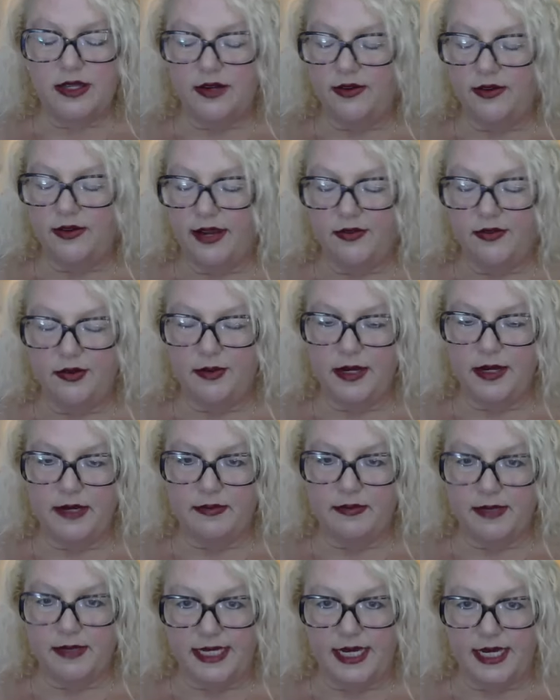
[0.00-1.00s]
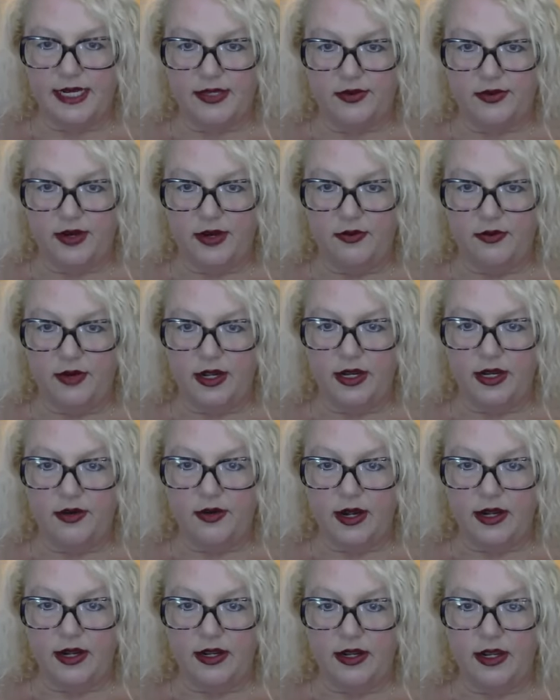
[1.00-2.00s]
don't ever make mistakes around running
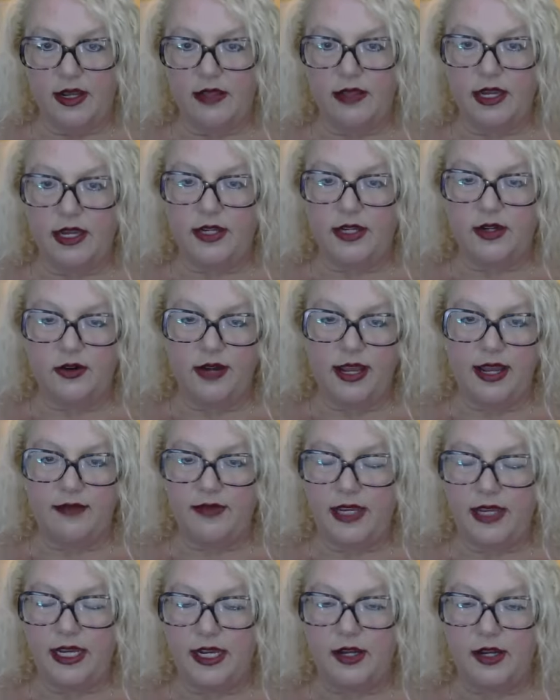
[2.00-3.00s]
credit and they don't Never. have